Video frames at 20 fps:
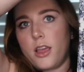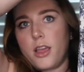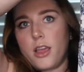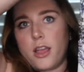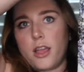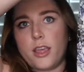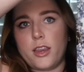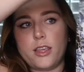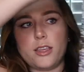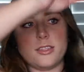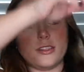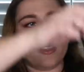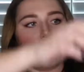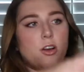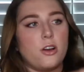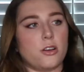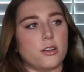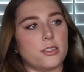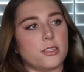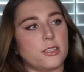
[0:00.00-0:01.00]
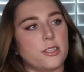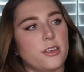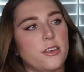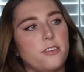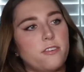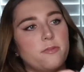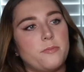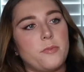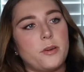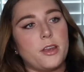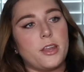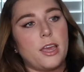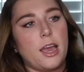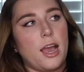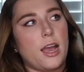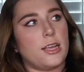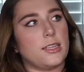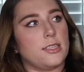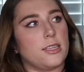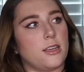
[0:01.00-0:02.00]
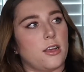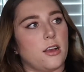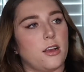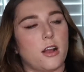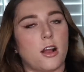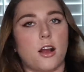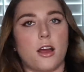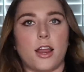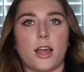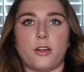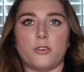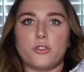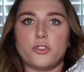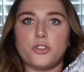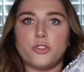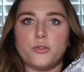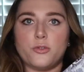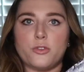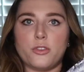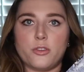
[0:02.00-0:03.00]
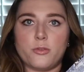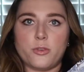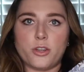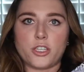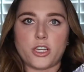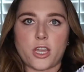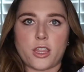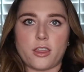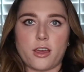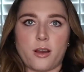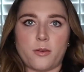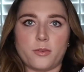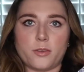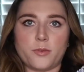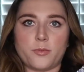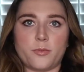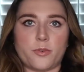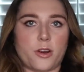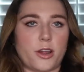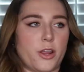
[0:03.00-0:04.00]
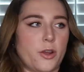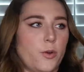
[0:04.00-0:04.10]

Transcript: It is long sleeve, but it has like a cutout shoulder, which I thought was pretty